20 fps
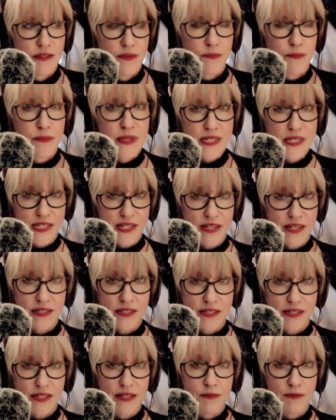
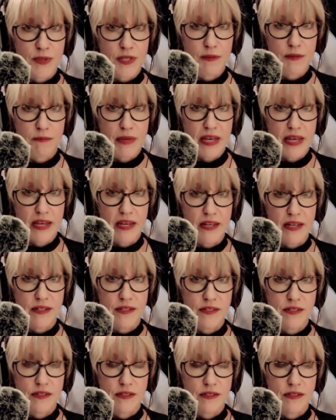biscuits can be
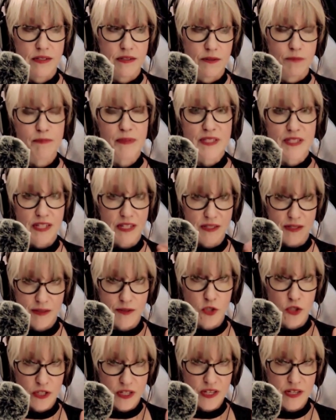made,
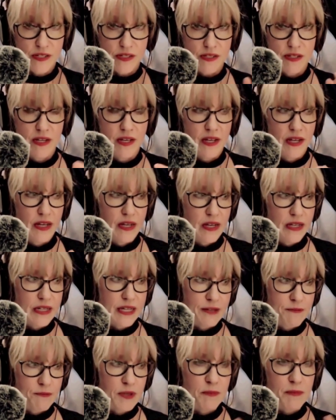cookies,
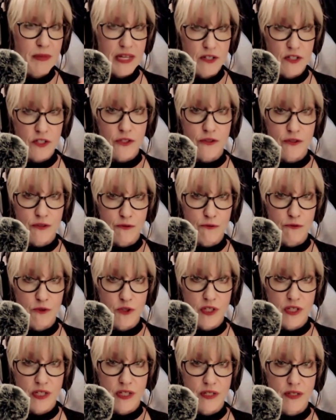can be made
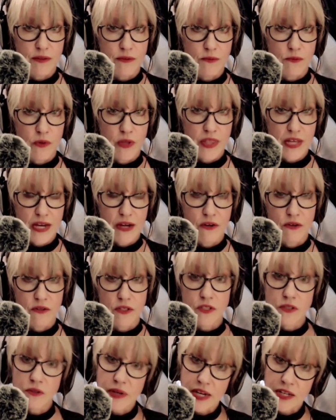gluten-free without
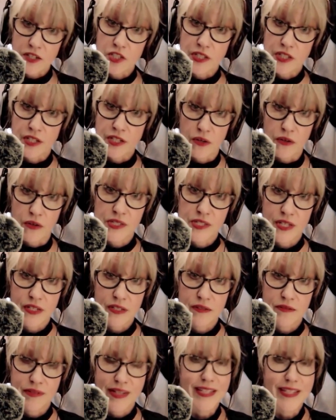you actually
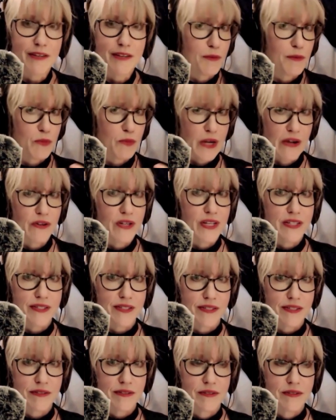noticing. Like even
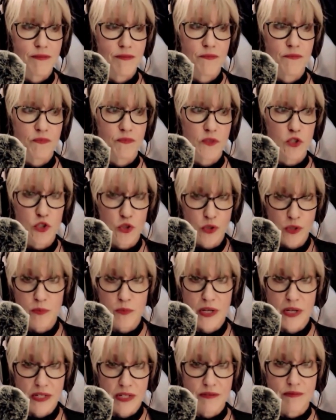brownies,
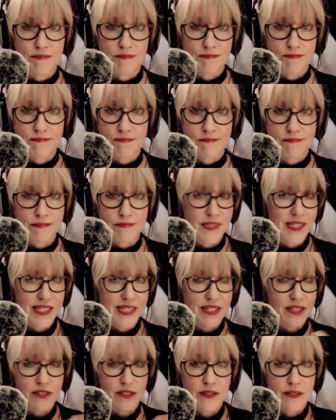shortbread,
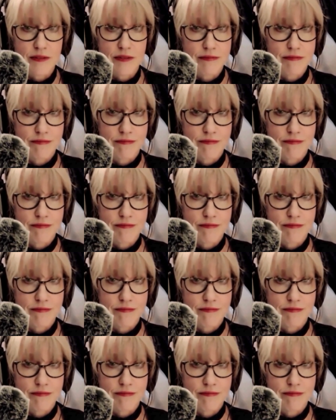still